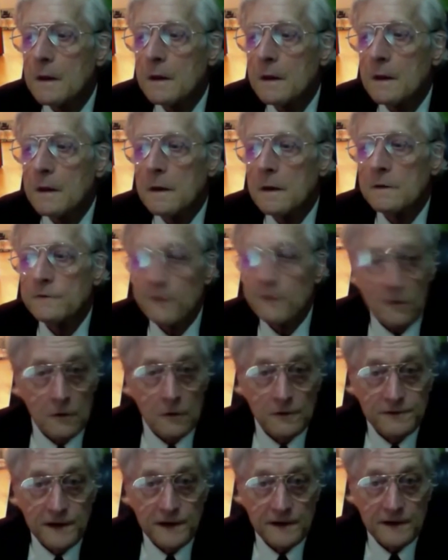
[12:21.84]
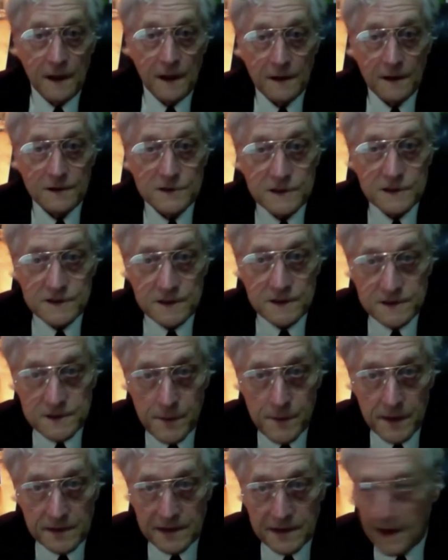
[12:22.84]
So-called technology is also about
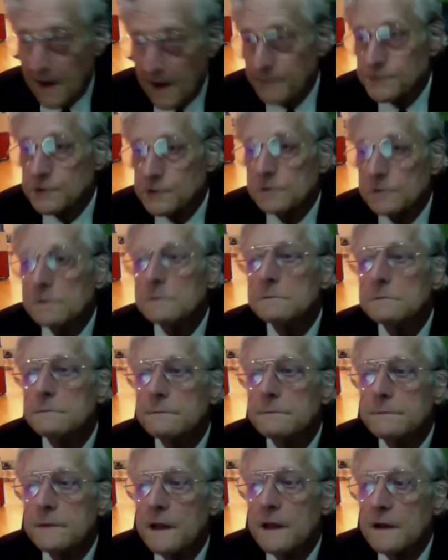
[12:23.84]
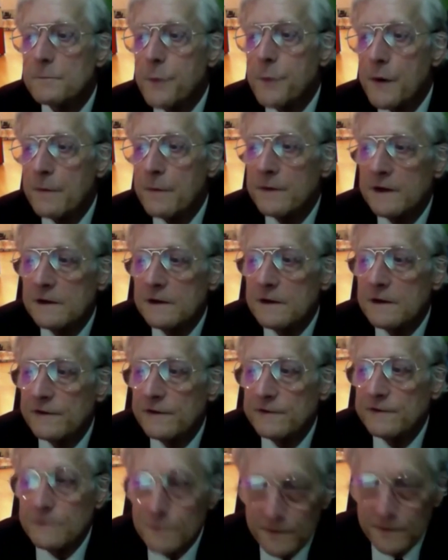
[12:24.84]
capture, getting permanent
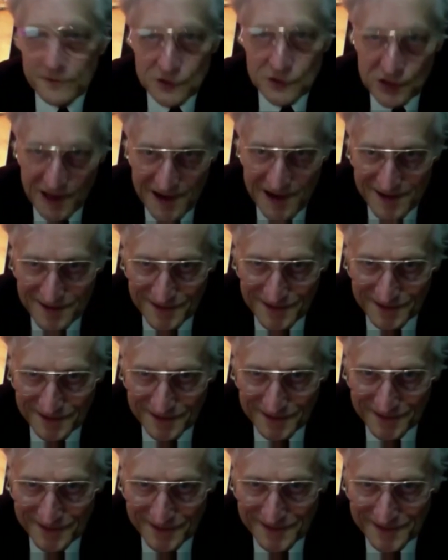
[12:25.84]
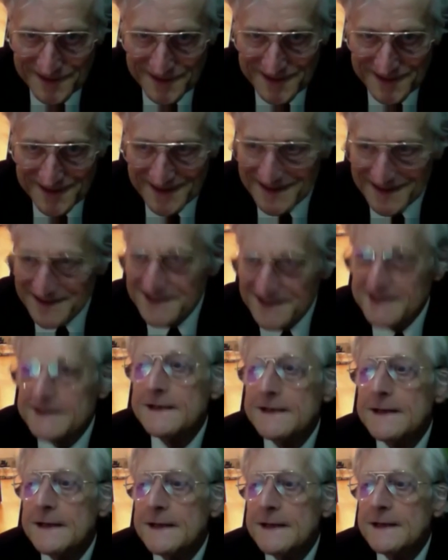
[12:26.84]
customers chained into their seats.
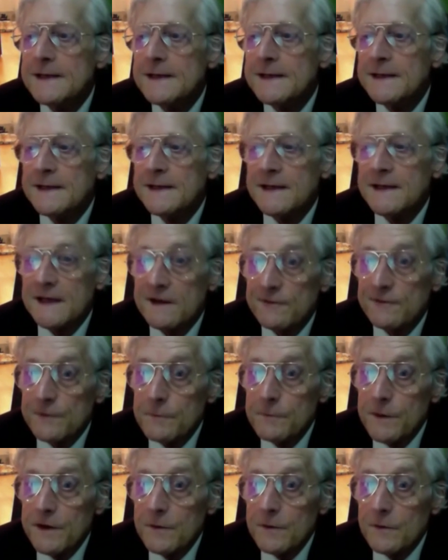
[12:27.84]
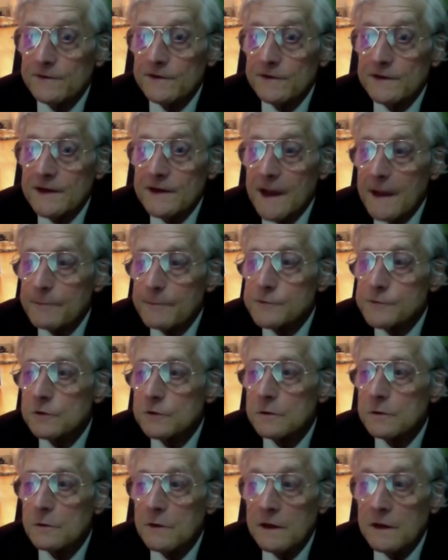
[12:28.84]
Everybody wants to capture you,
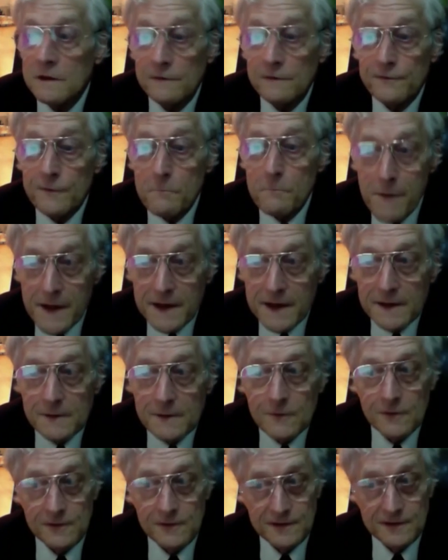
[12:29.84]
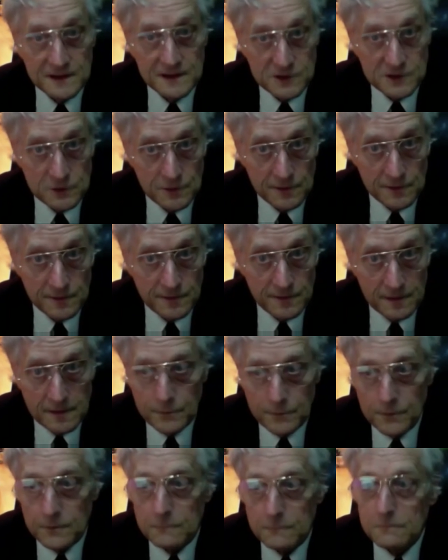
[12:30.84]
either for money or to get you into their
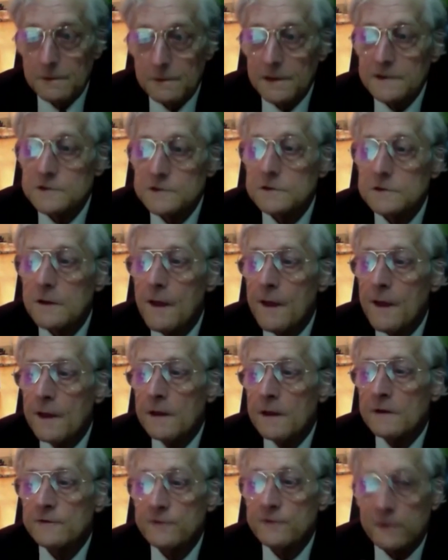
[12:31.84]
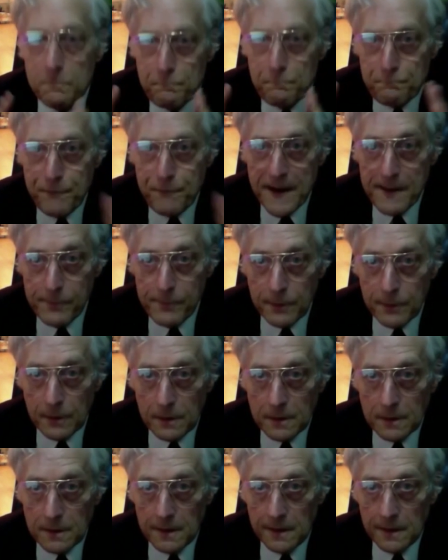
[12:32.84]
computer religion. So the Babel
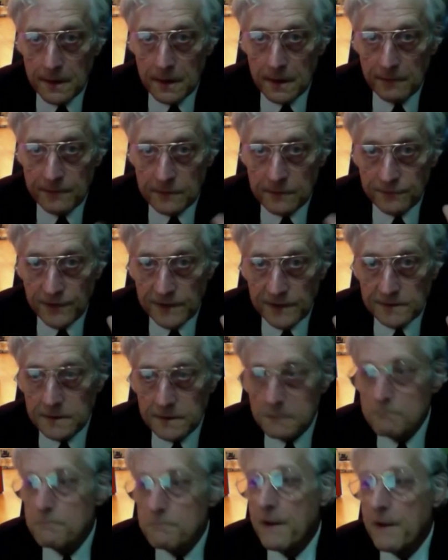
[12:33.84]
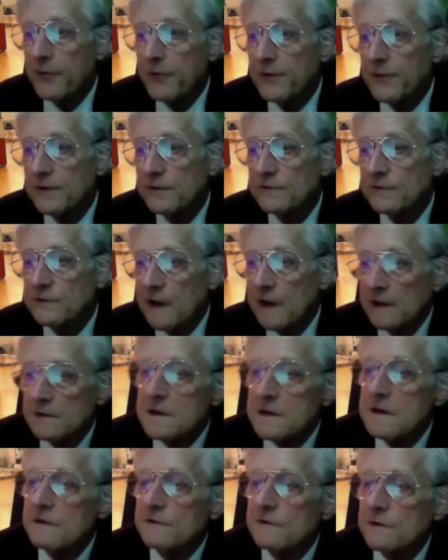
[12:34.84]
of conflicting methods,
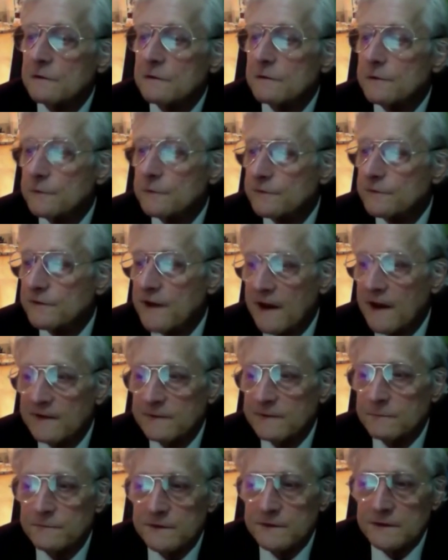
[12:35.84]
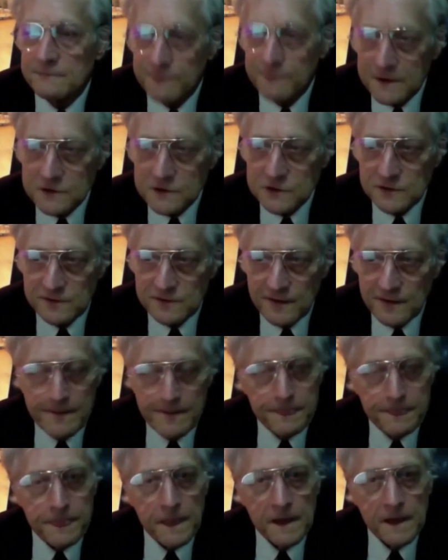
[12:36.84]
techniques, enthusiasms, and conventions
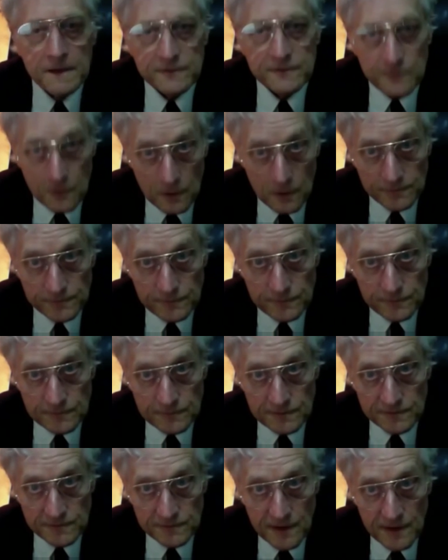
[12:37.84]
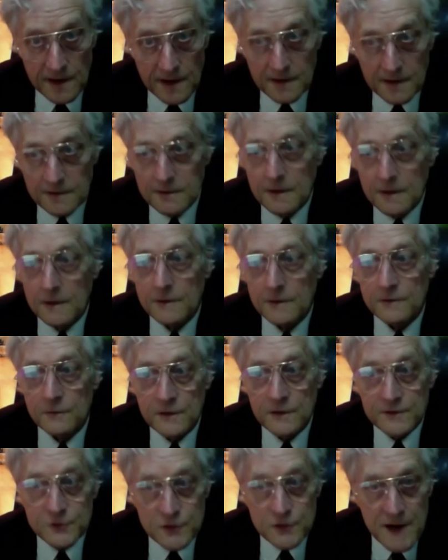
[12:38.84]
is also designed to
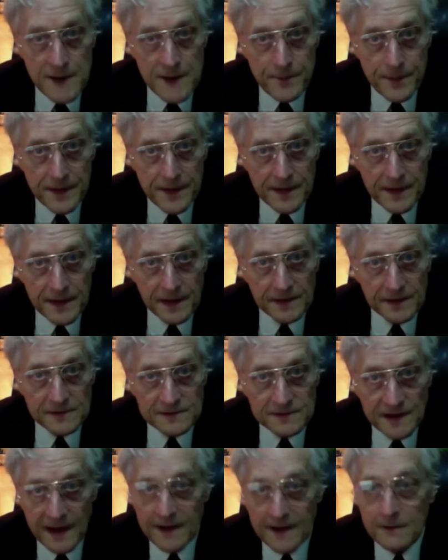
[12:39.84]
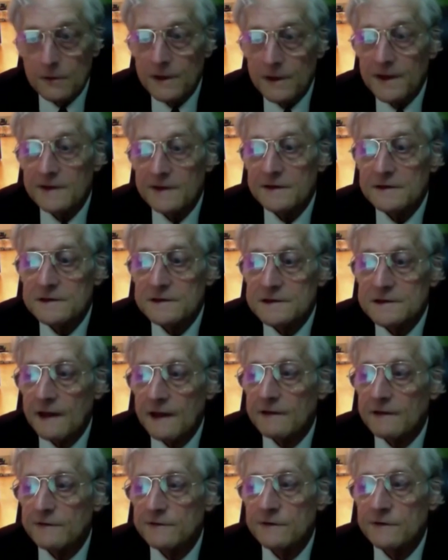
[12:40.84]
entrap, entangle, and entice
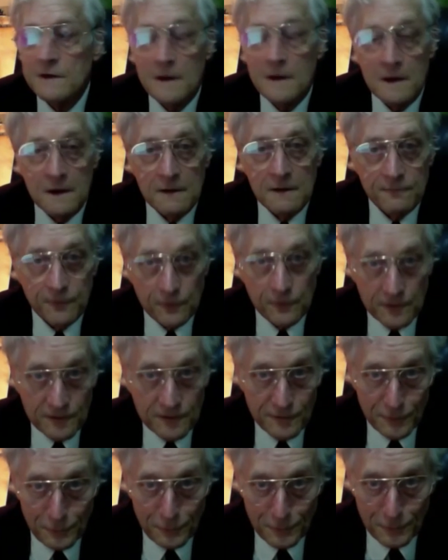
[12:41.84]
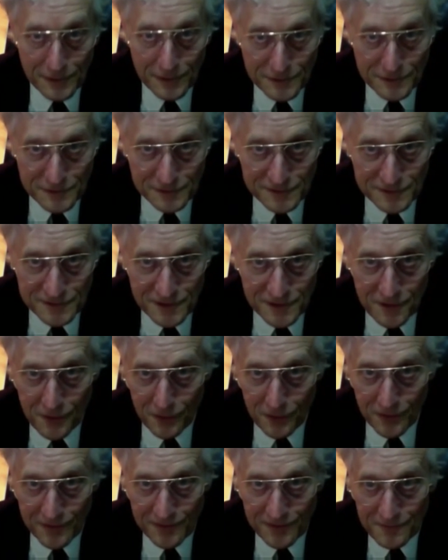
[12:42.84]
for either religious or
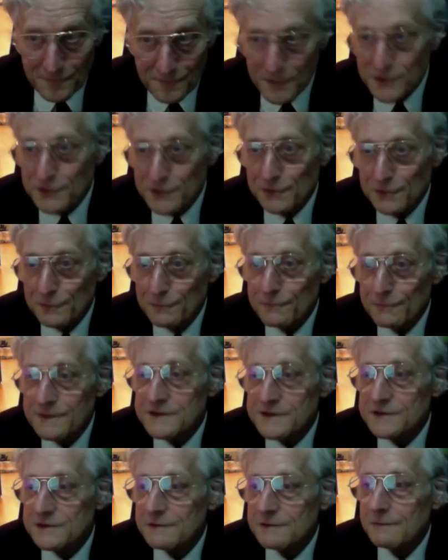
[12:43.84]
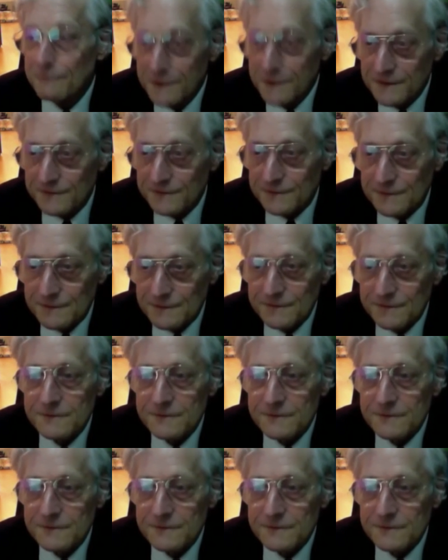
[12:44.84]
commercial reasons.